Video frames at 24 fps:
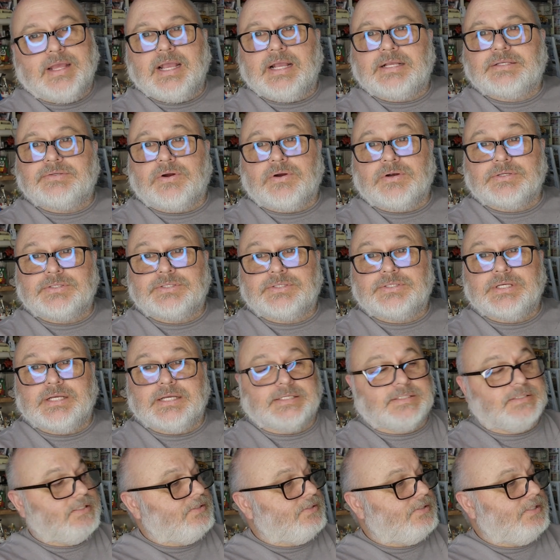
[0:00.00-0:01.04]

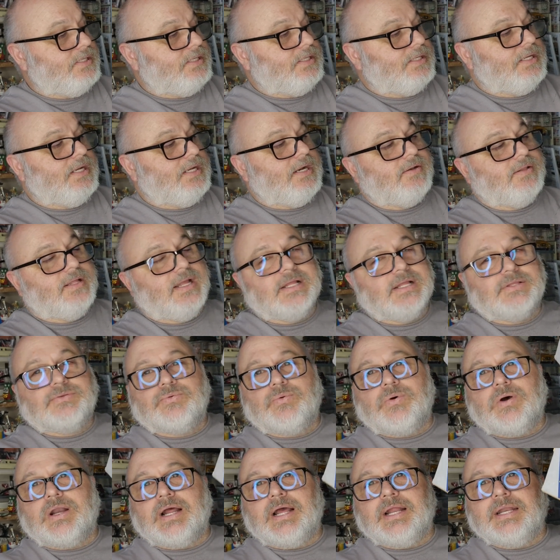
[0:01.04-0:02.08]
XR6 is in there. That's
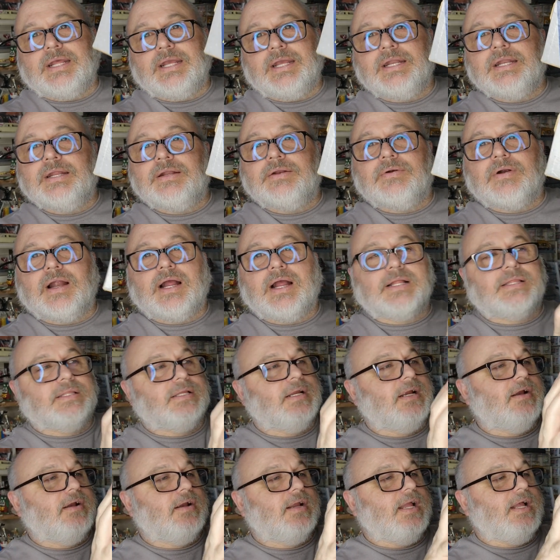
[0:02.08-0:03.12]
what I needed right
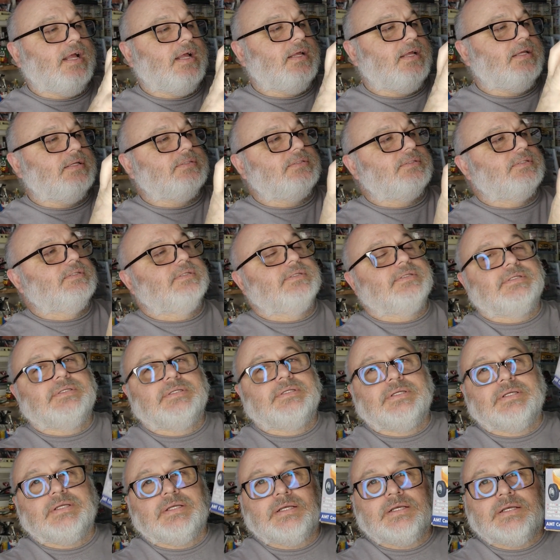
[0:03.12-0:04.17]
there, guys.
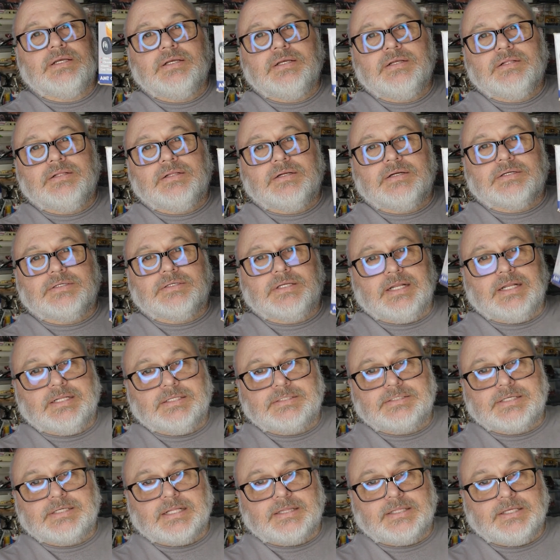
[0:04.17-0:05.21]
And
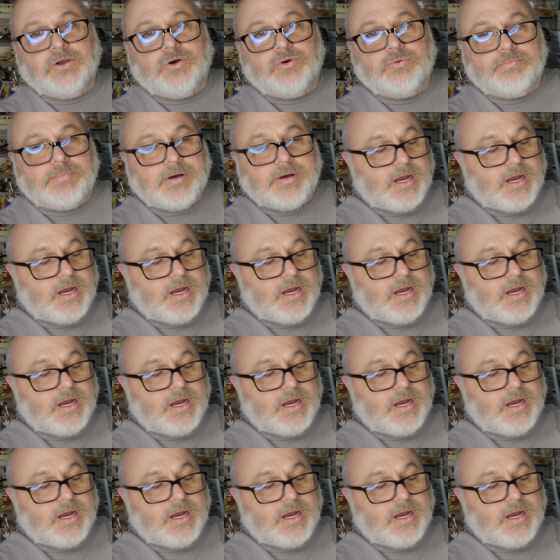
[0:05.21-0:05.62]
it's got the old